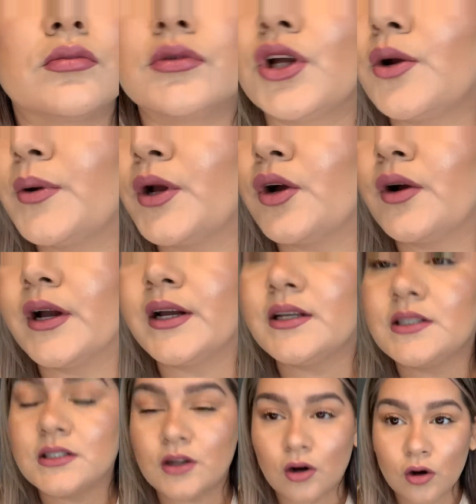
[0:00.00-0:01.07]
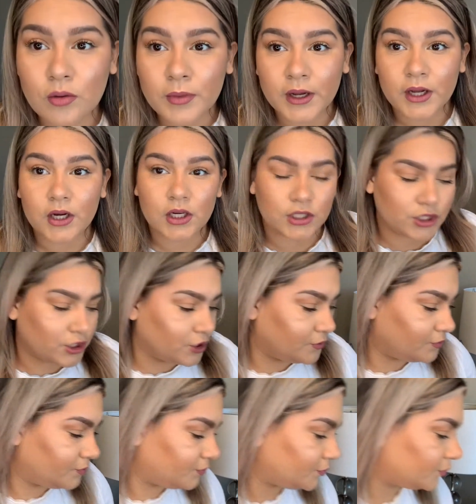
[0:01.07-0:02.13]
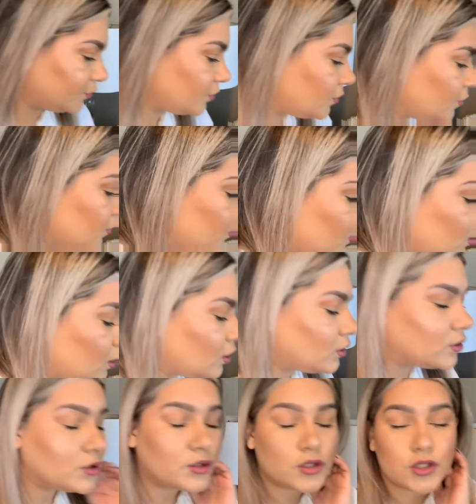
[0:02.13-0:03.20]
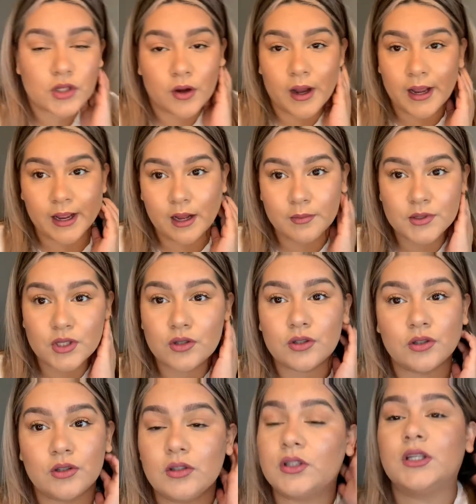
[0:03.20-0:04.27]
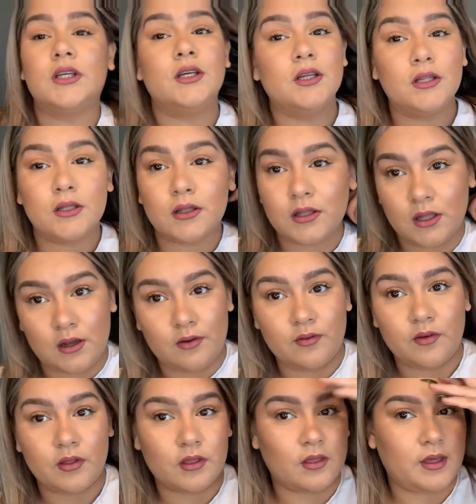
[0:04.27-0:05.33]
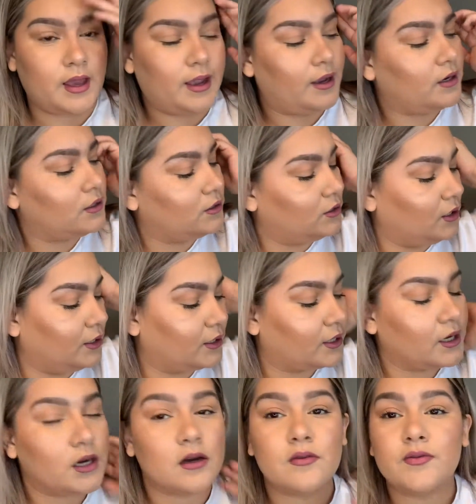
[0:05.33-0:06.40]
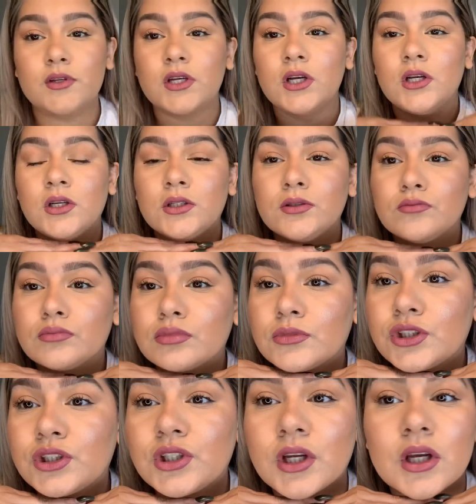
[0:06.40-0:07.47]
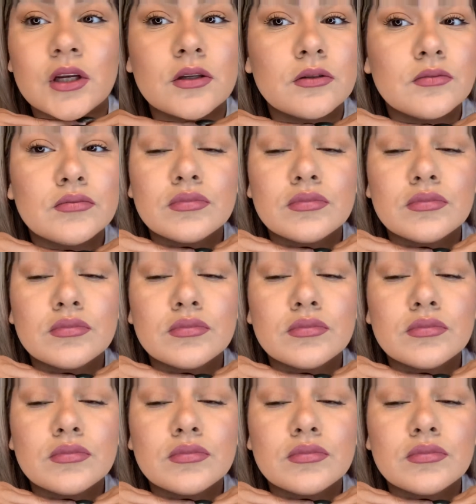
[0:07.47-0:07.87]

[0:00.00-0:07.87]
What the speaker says: There we go, guys. Oh my gosh. So I absolutely love that Uncuffed shade.